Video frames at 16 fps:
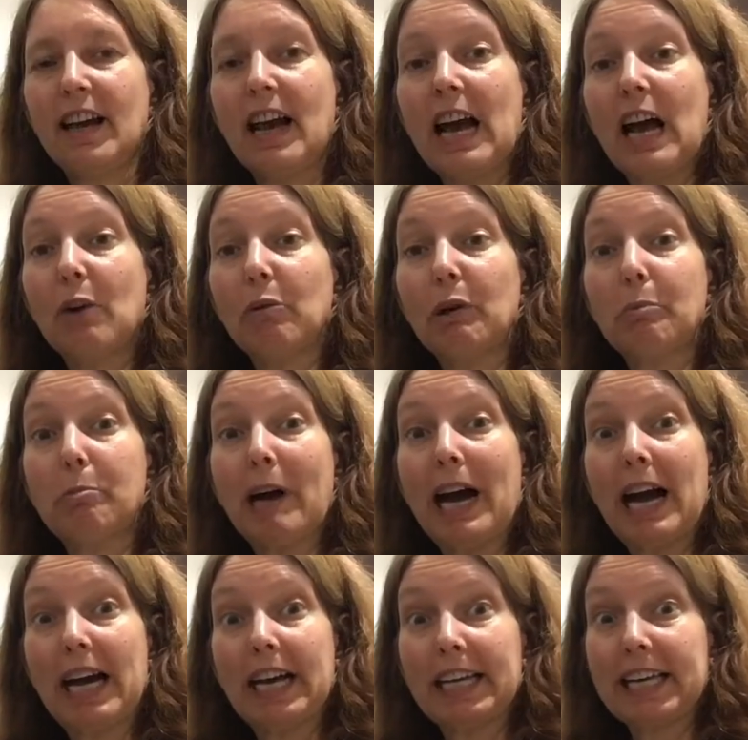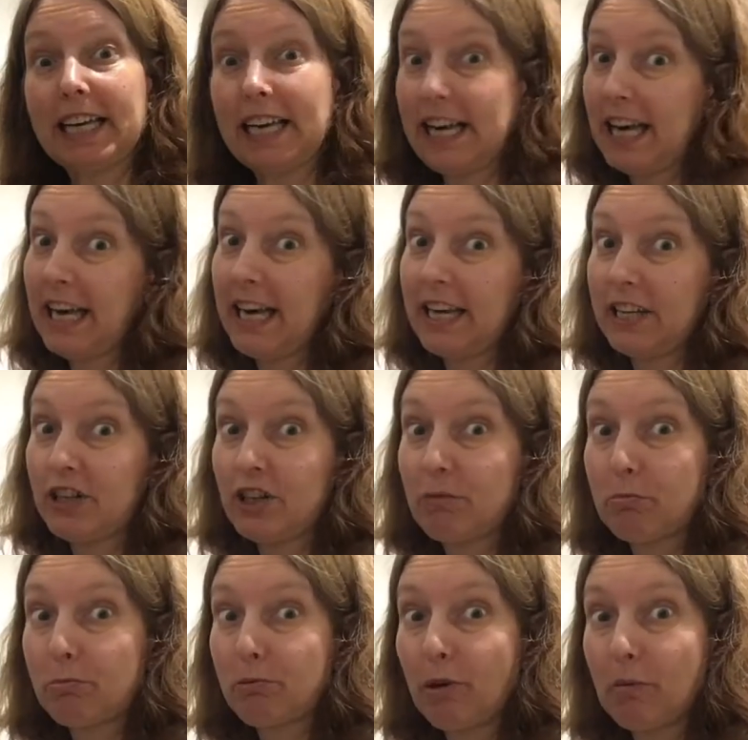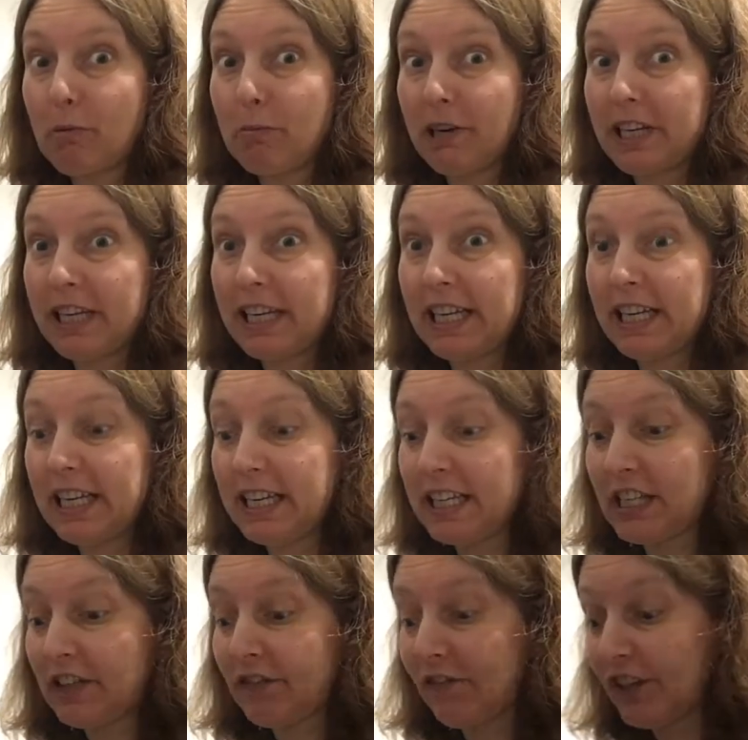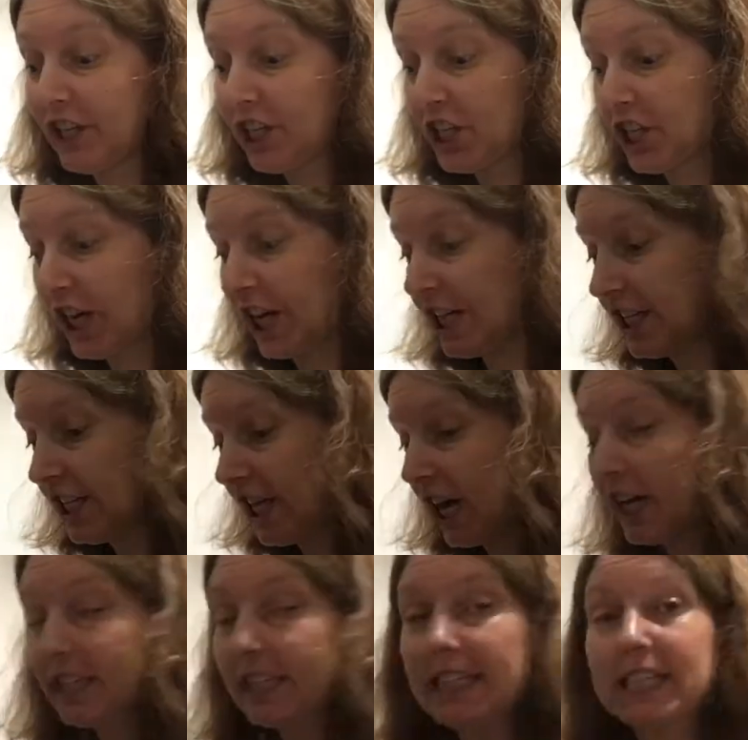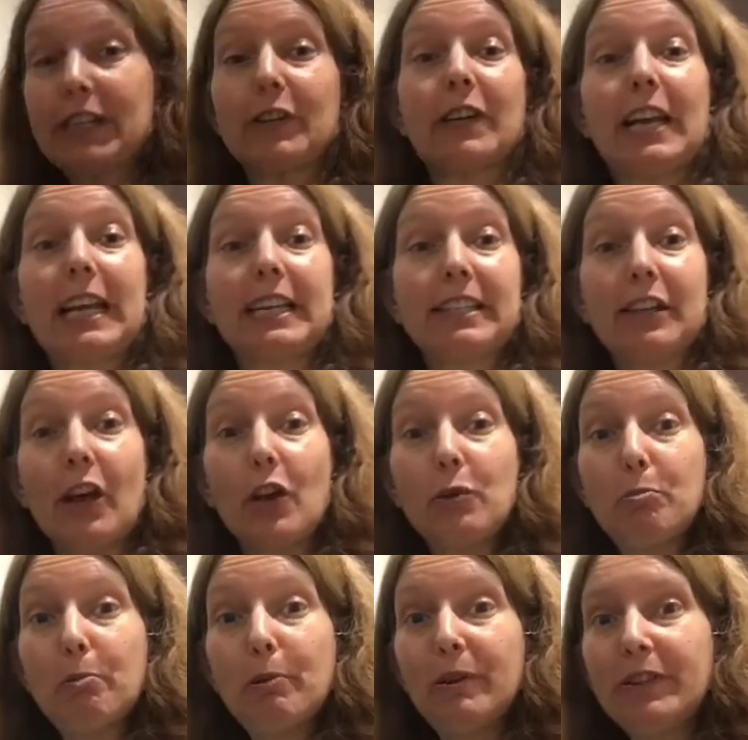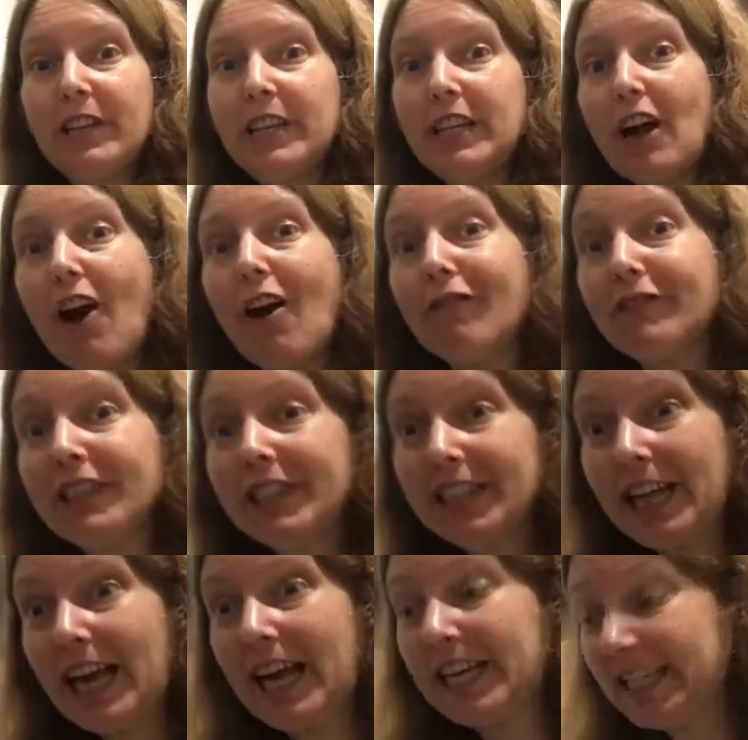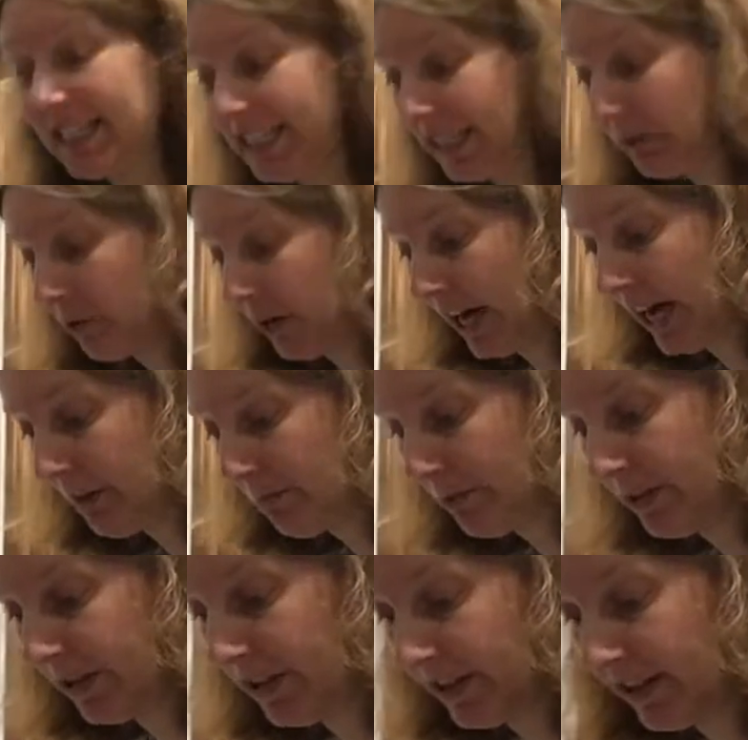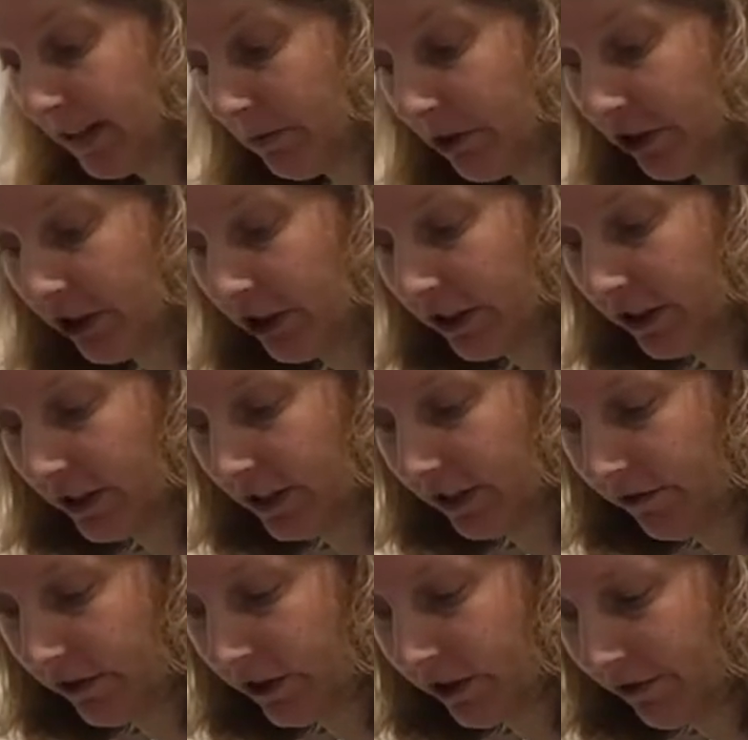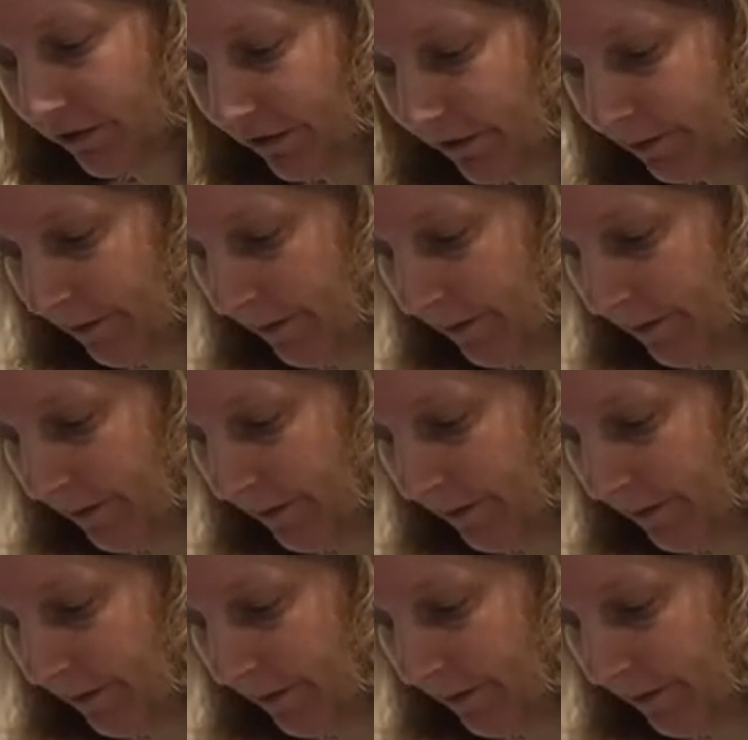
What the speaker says: And we're back. It probably is finished and done, so let's open the oven and see what happens. I'm going to turn the oven off.